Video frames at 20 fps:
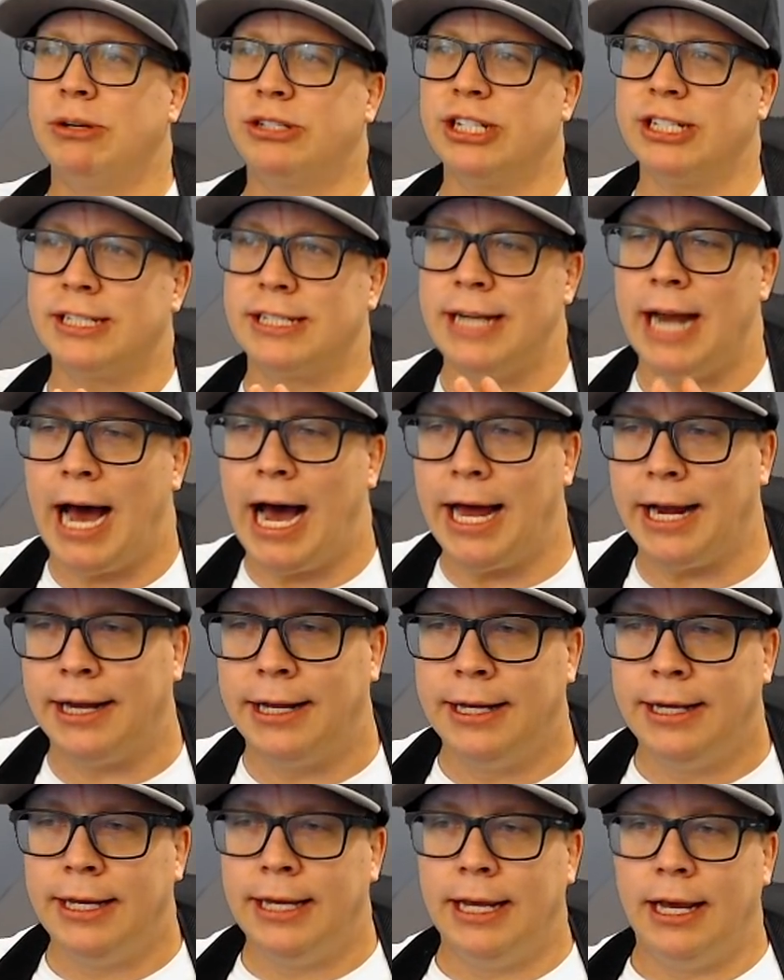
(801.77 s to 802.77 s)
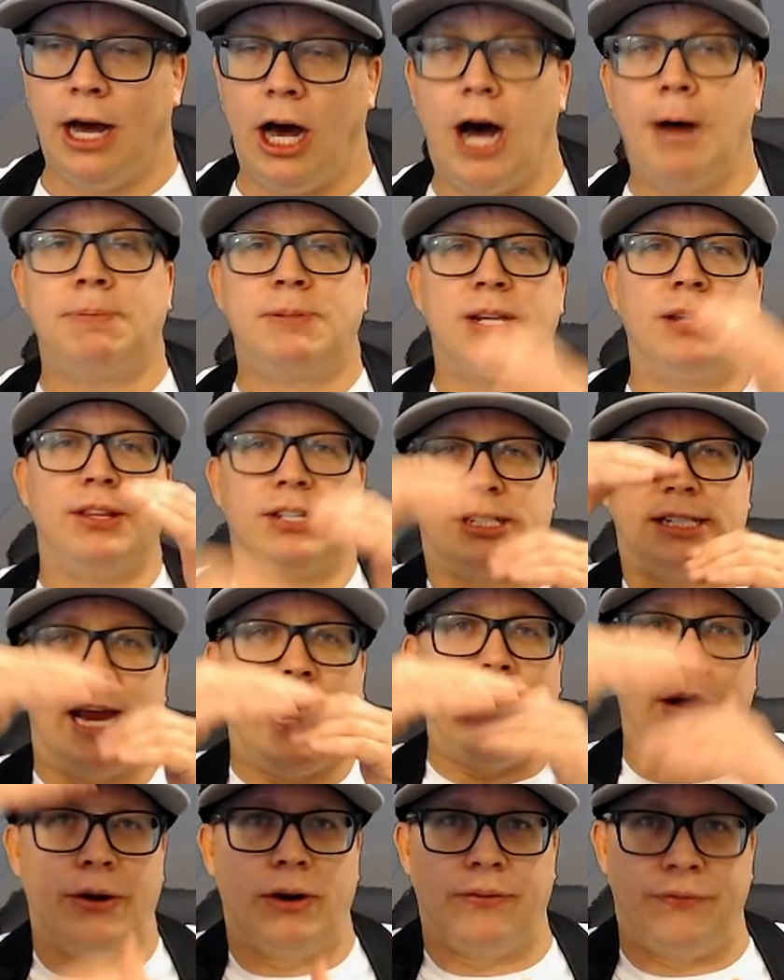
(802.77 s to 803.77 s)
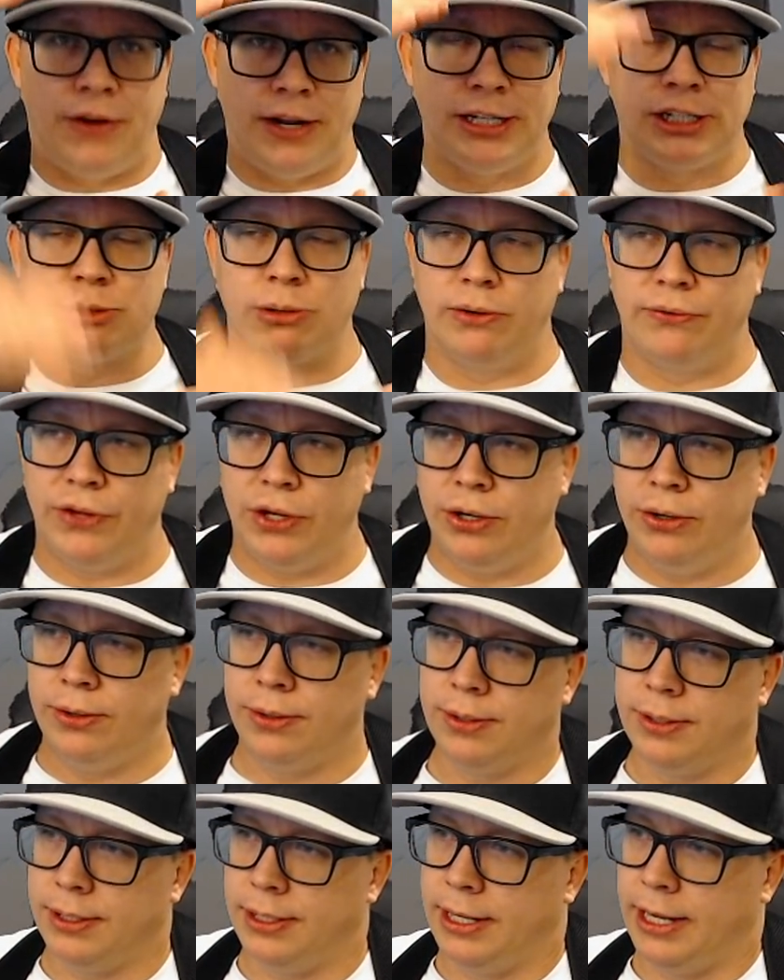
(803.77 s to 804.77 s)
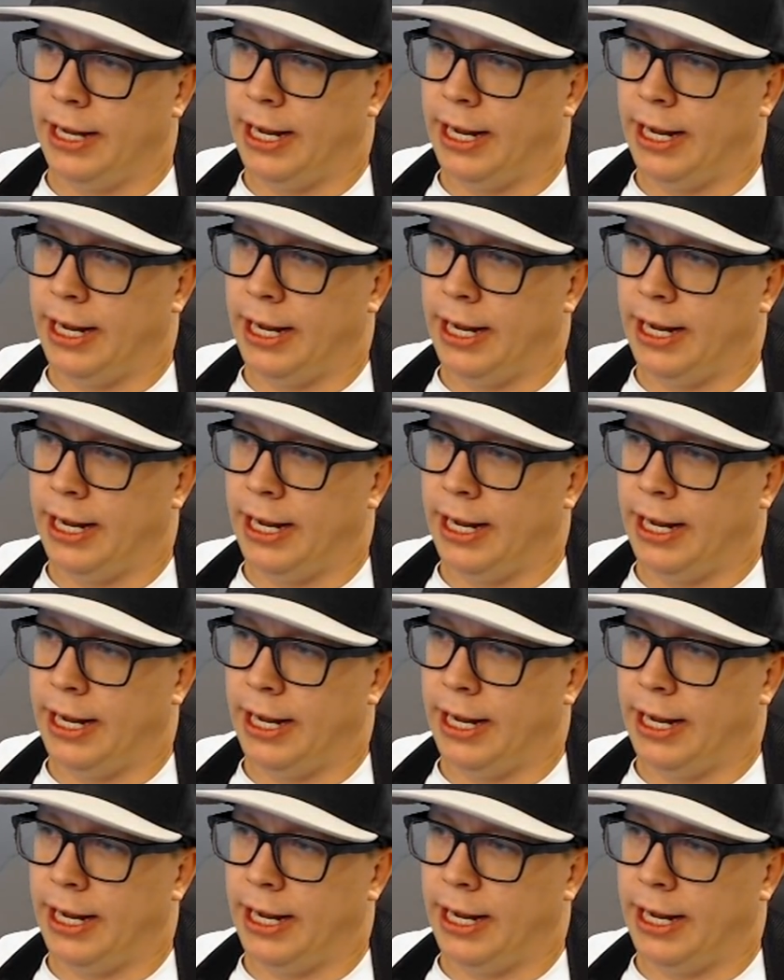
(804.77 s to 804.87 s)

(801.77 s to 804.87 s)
it was just not up to the standard of Ninja Review.